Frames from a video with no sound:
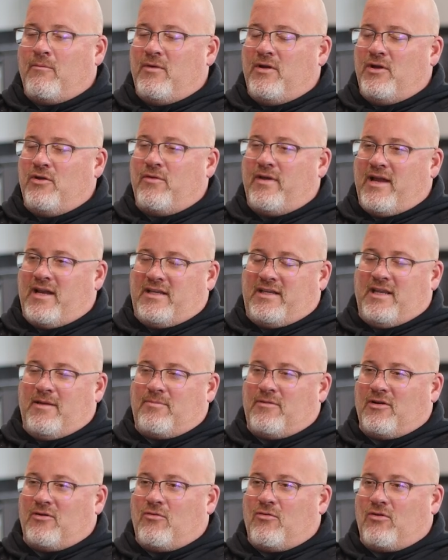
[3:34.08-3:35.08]
We knew we had to
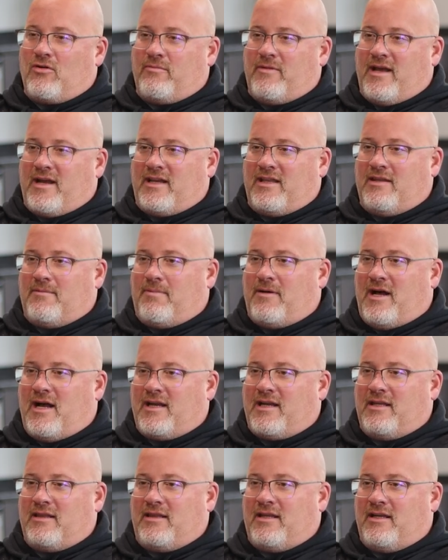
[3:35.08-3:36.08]
keep their quarterback in the
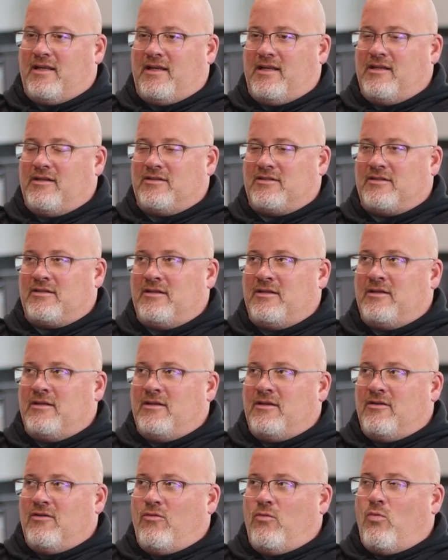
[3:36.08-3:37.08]
pocket, that he's
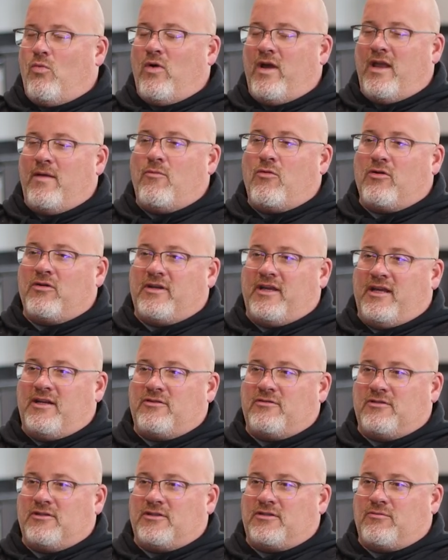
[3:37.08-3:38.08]
way more
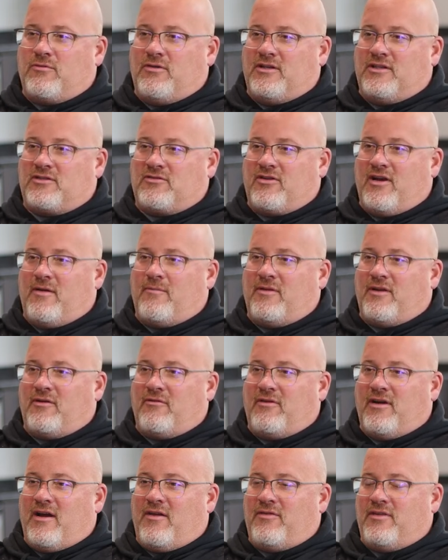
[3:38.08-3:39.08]
dangerous when he's scrambling
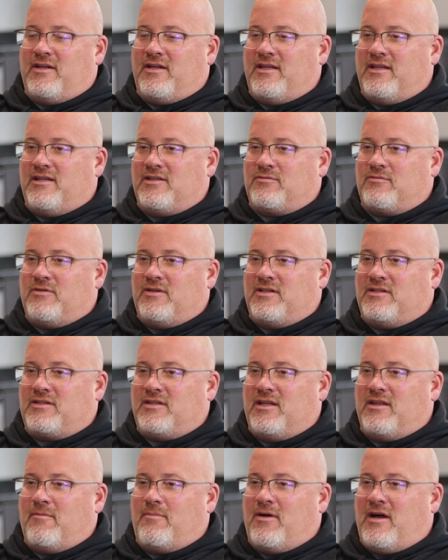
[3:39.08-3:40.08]
around than he is when he's
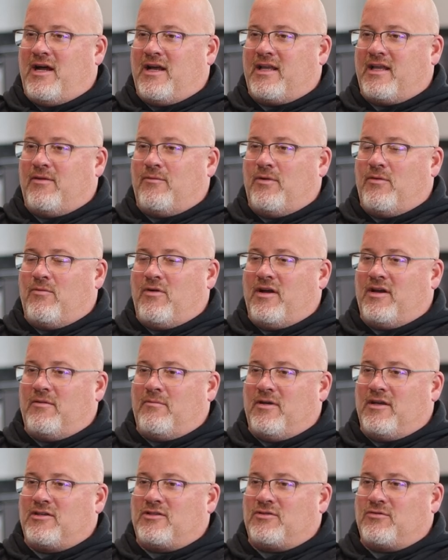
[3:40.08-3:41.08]
in the pocket, and we wanted to
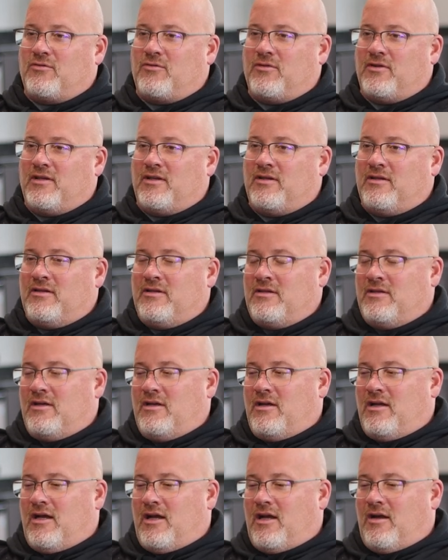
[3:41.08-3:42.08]
make sure that
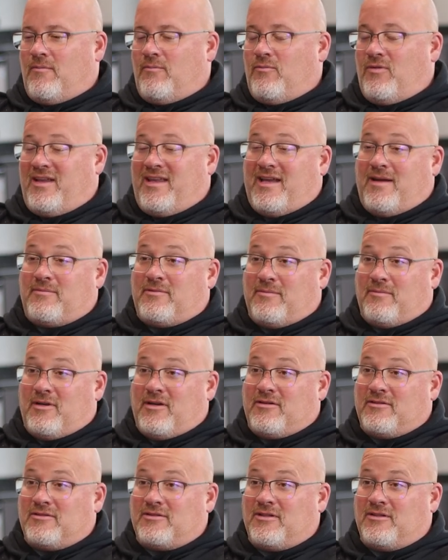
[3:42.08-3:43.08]
we kept him
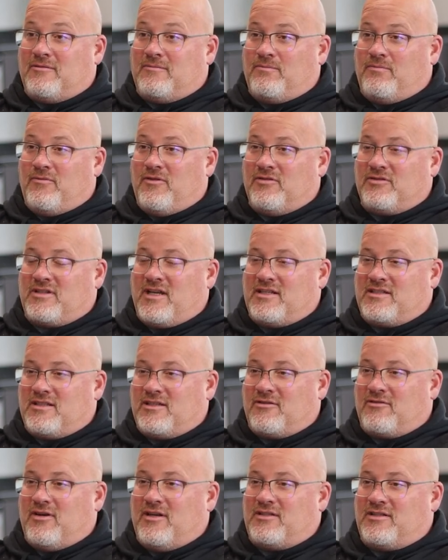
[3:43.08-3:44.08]
there. So those guys
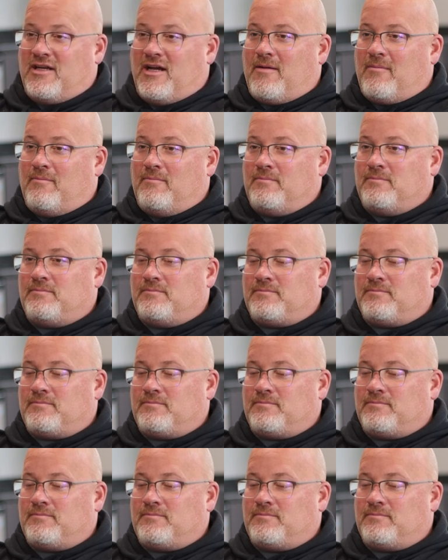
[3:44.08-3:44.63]
did a great job.